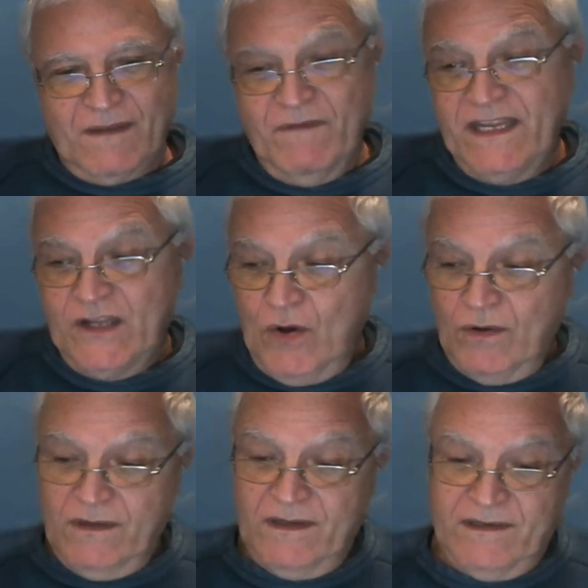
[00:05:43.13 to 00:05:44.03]

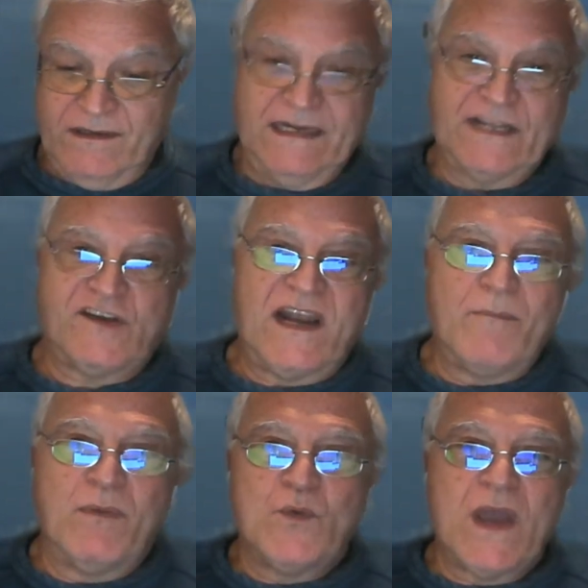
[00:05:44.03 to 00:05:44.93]
video, in Agile
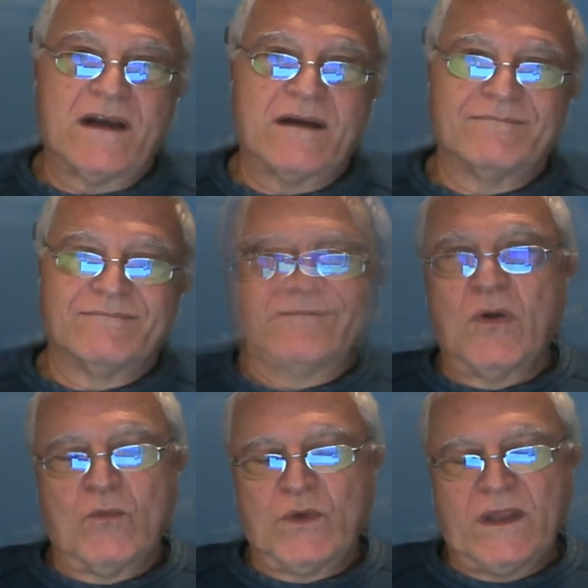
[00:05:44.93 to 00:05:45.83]
Lab
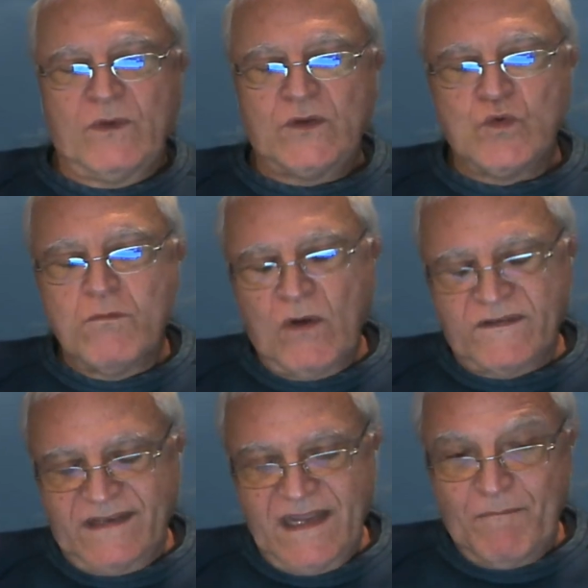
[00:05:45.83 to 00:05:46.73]
we do
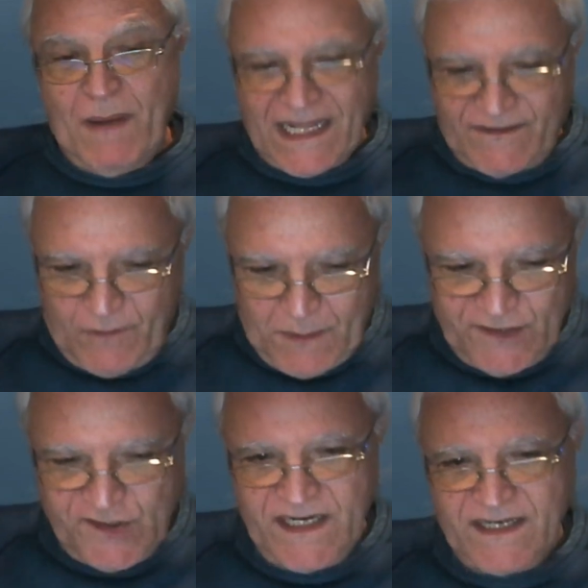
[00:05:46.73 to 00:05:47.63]
mostly platform
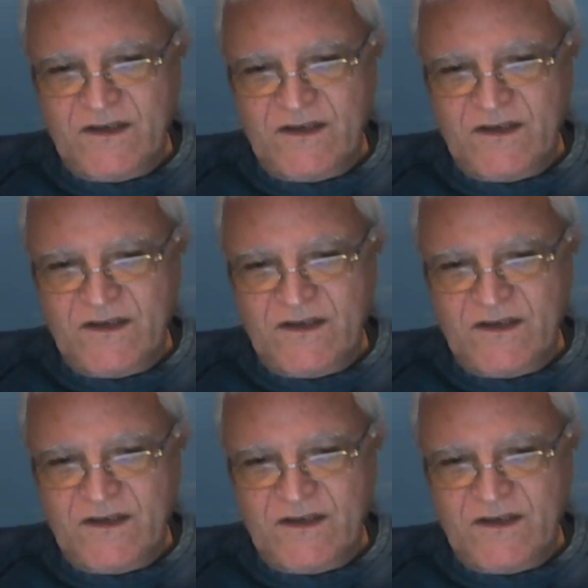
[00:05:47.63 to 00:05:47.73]
engineering.